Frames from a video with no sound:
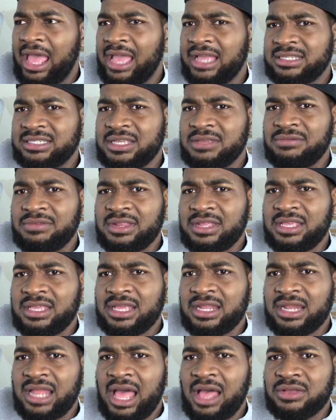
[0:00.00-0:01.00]

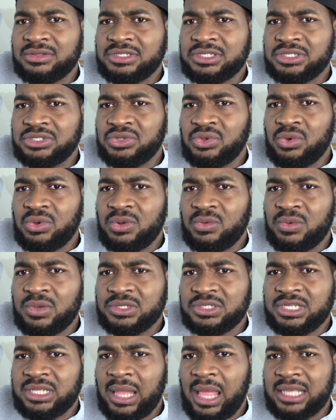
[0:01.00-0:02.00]
activity and how she's doing and
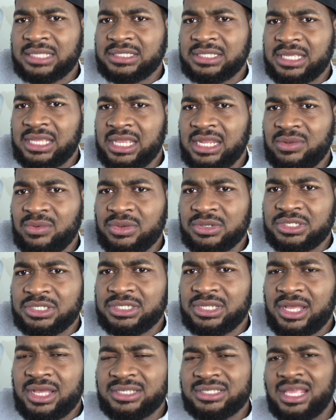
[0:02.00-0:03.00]
what she likes to eat and what
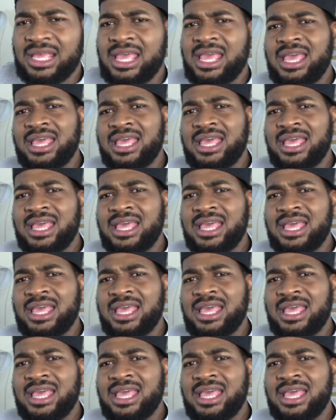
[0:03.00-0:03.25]
she does?